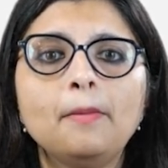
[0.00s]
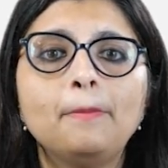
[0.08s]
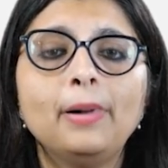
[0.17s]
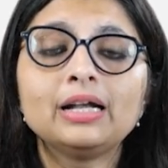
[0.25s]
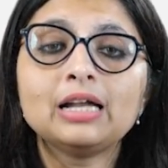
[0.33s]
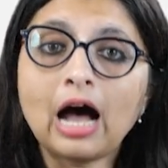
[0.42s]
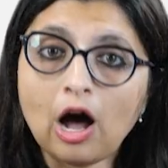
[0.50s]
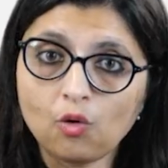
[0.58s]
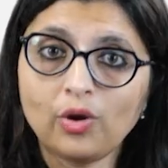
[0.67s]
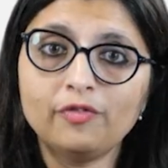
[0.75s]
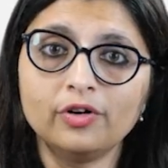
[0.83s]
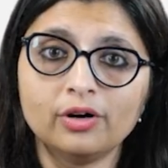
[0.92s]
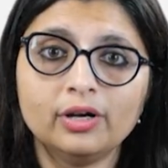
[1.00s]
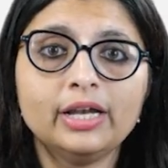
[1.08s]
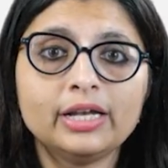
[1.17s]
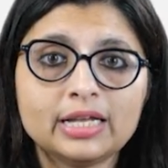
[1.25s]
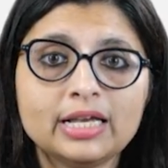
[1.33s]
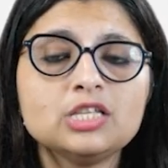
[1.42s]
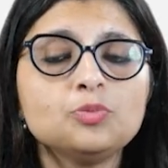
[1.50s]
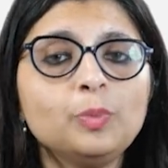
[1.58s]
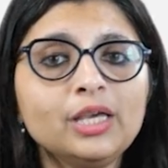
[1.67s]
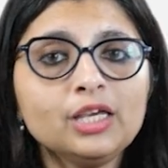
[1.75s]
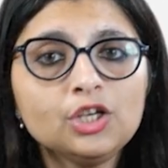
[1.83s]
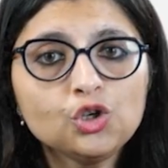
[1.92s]
but however, it is
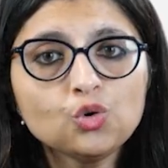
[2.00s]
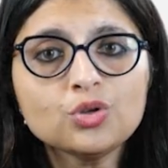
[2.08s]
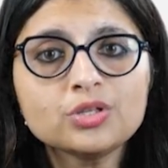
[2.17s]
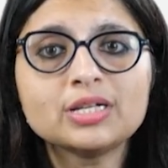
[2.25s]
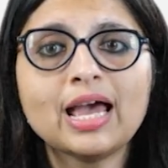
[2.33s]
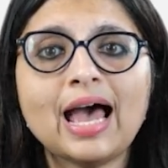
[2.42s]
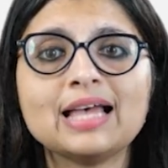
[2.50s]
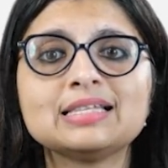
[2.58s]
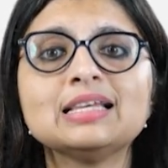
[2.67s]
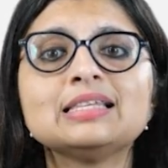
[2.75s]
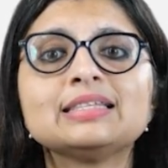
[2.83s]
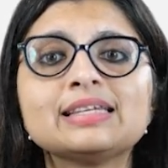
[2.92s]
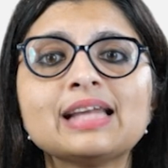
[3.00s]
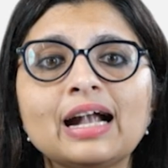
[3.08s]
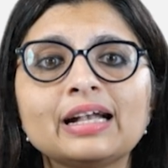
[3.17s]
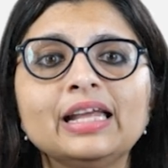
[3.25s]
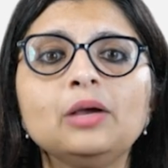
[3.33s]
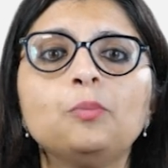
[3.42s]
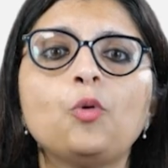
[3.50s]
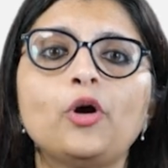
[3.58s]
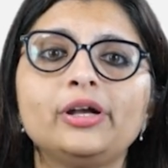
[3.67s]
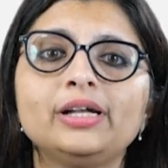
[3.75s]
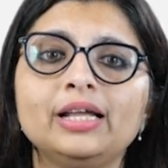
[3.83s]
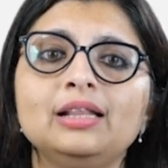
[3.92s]
being used as a starting
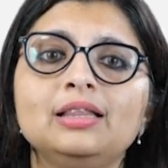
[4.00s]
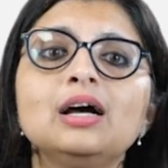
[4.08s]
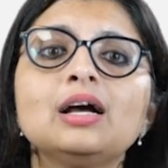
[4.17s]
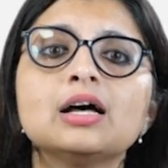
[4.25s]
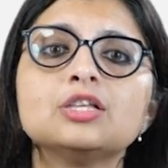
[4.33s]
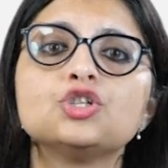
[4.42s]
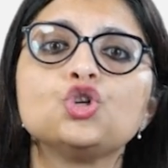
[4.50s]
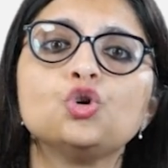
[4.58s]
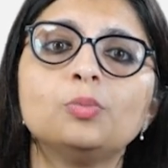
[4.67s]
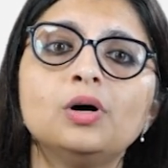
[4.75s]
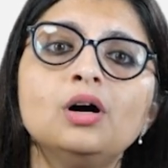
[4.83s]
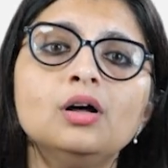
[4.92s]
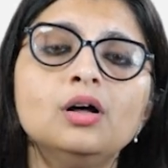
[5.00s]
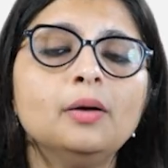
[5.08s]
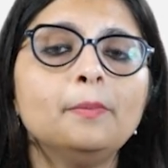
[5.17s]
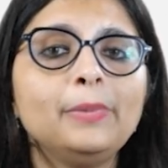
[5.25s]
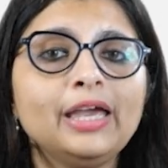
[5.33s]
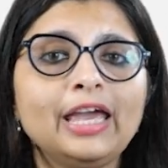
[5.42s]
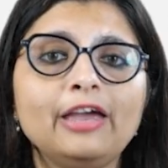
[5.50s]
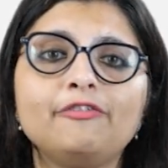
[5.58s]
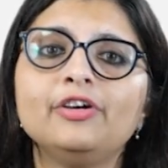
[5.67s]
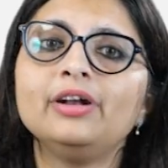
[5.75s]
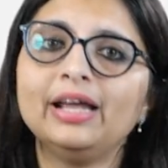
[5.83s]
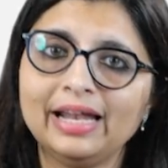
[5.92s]
point in the consumer
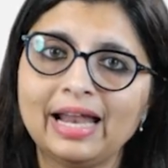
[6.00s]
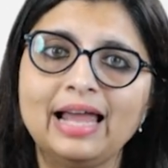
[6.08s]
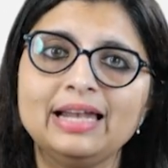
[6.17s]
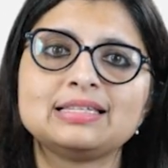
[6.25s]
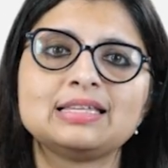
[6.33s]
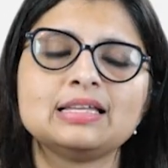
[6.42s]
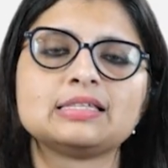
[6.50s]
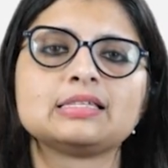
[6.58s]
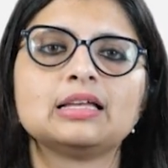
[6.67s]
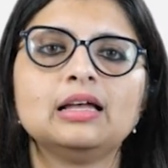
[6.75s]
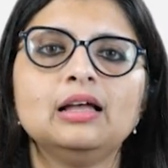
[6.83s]
behavior analysis.